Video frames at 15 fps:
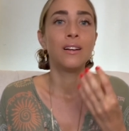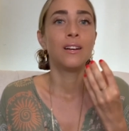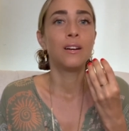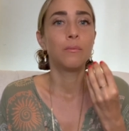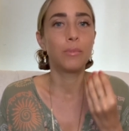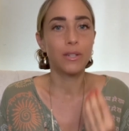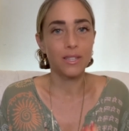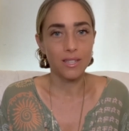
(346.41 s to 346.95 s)

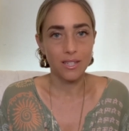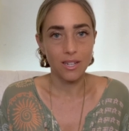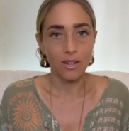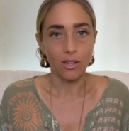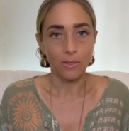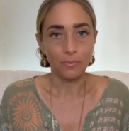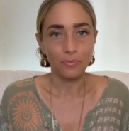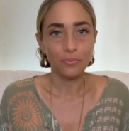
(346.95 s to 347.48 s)
But still,
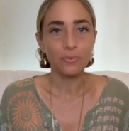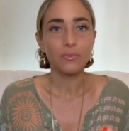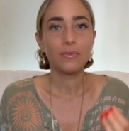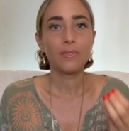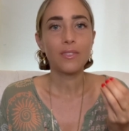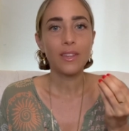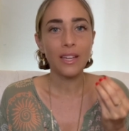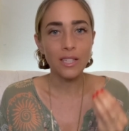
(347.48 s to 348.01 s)

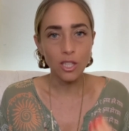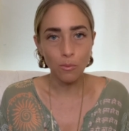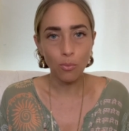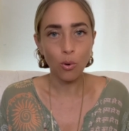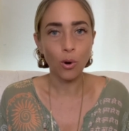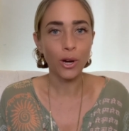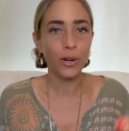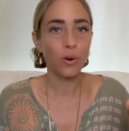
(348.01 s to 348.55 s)
it's
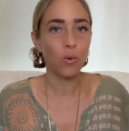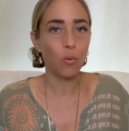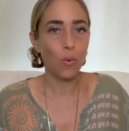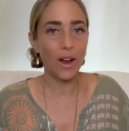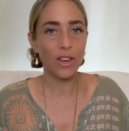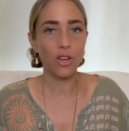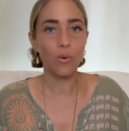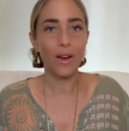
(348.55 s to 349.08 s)
important when
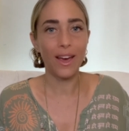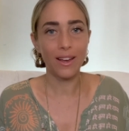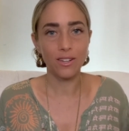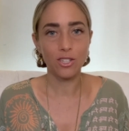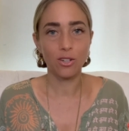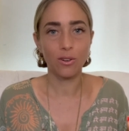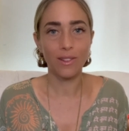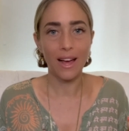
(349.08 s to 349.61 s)
you
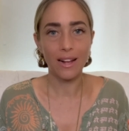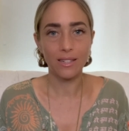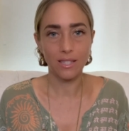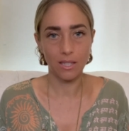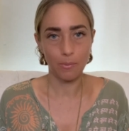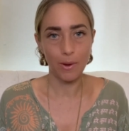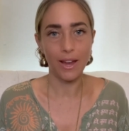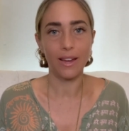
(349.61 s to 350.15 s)
enter that
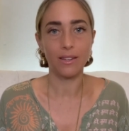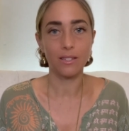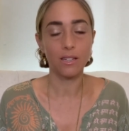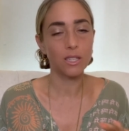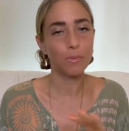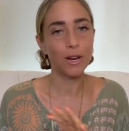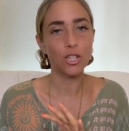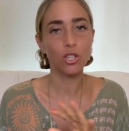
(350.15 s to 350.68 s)
space,
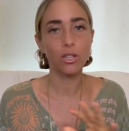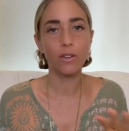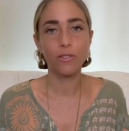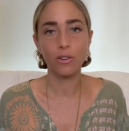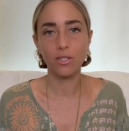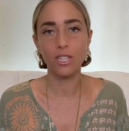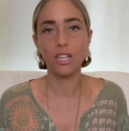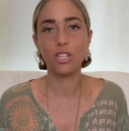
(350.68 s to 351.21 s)
especially if you're
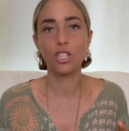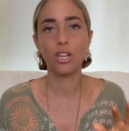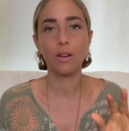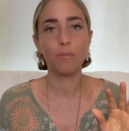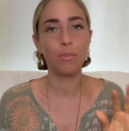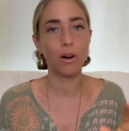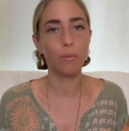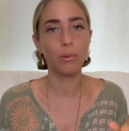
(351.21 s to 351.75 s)
teaching
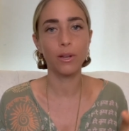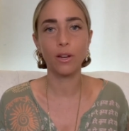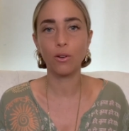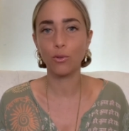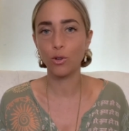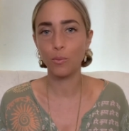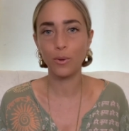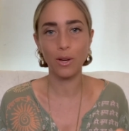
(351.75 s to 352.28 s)
public
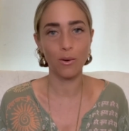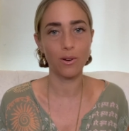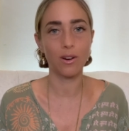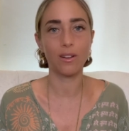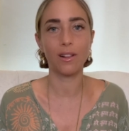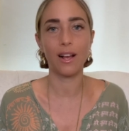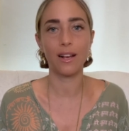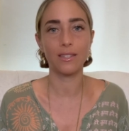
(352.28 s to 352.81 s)
group yoga
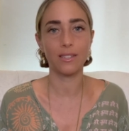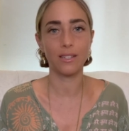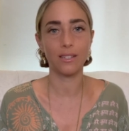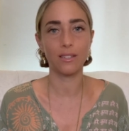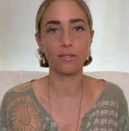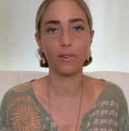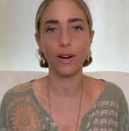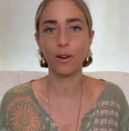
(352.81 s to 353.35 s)

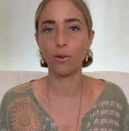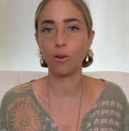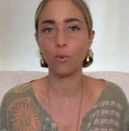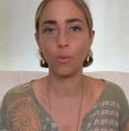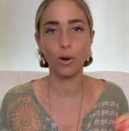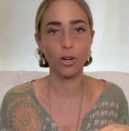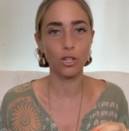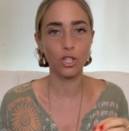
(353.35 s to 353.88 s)
classes, right? Or
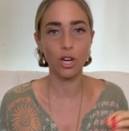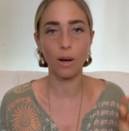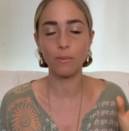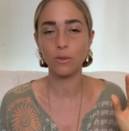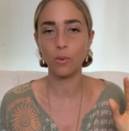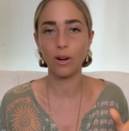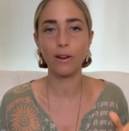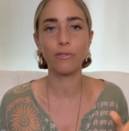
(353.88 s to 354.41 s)
workshops,
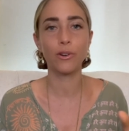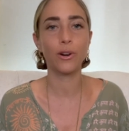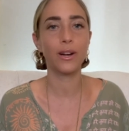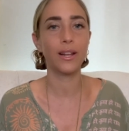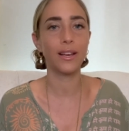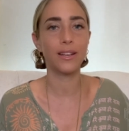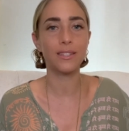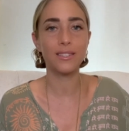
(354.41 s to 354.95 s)
whatever it
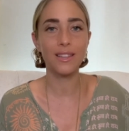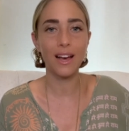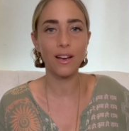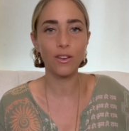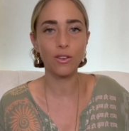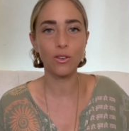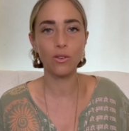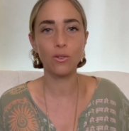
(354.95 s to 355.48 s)
is, that
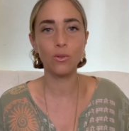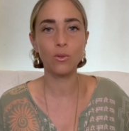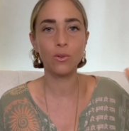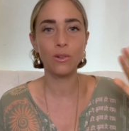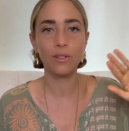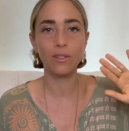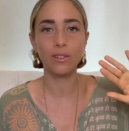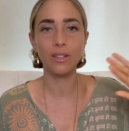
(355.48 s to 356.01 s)
you
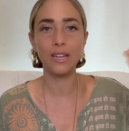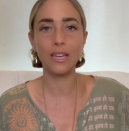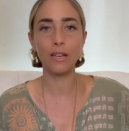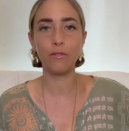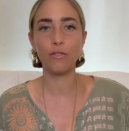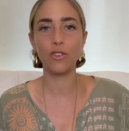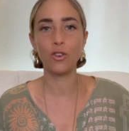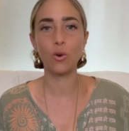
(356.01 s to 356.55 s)

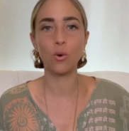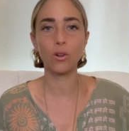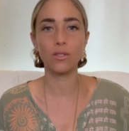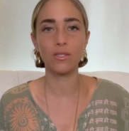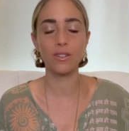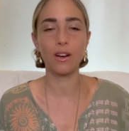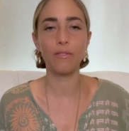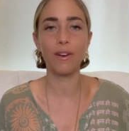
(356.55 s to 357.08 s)
leave your
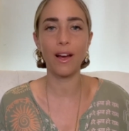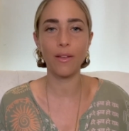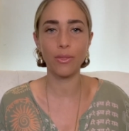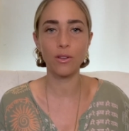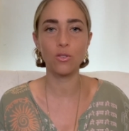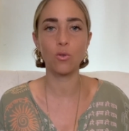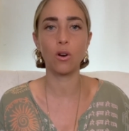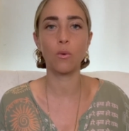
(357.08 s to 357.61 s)
stuff at the
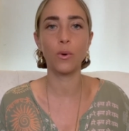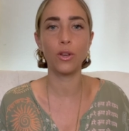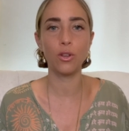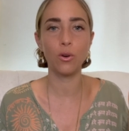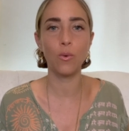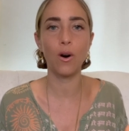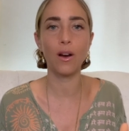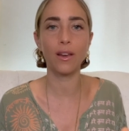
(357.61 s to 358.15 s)
door when you
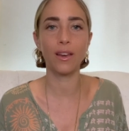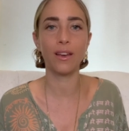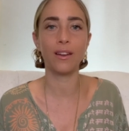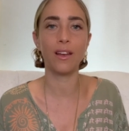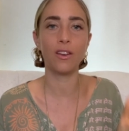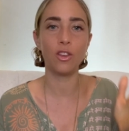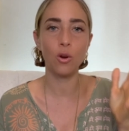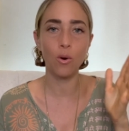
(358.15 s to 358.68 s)
walk in,
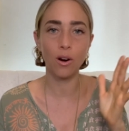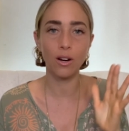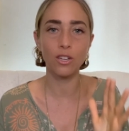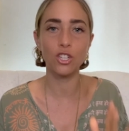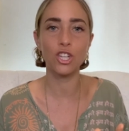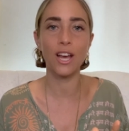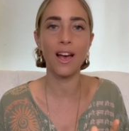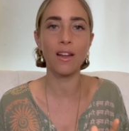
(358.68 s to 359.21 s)
and you are a
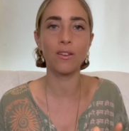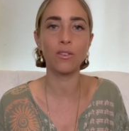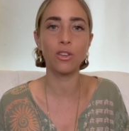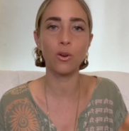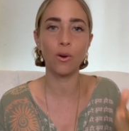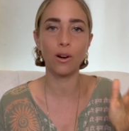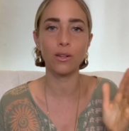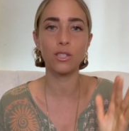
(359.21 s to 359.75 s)
channel, you
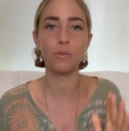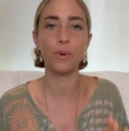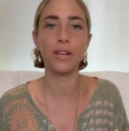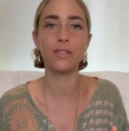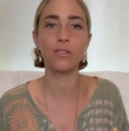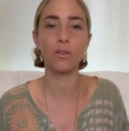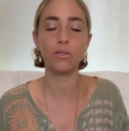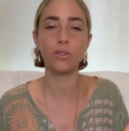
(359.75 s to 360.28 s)
are a space
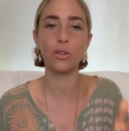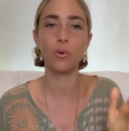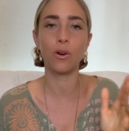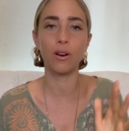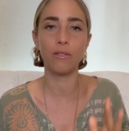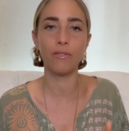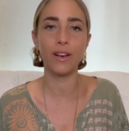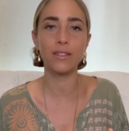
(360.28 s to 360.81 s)
holder, you
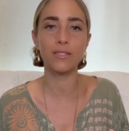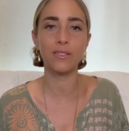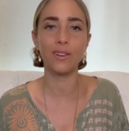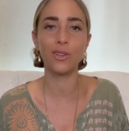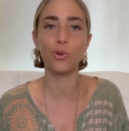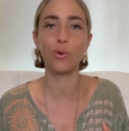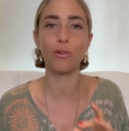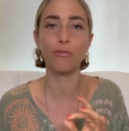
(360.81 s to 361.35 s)
are a vessel, and
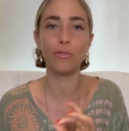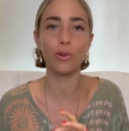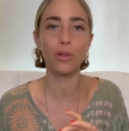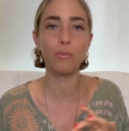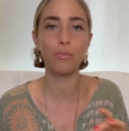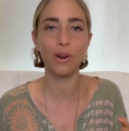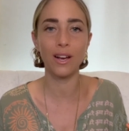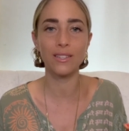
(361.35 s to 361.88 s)
you are fully
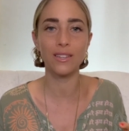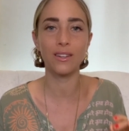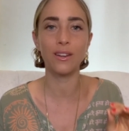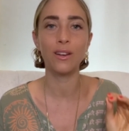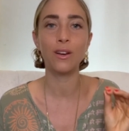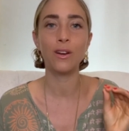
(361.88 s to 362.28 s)
present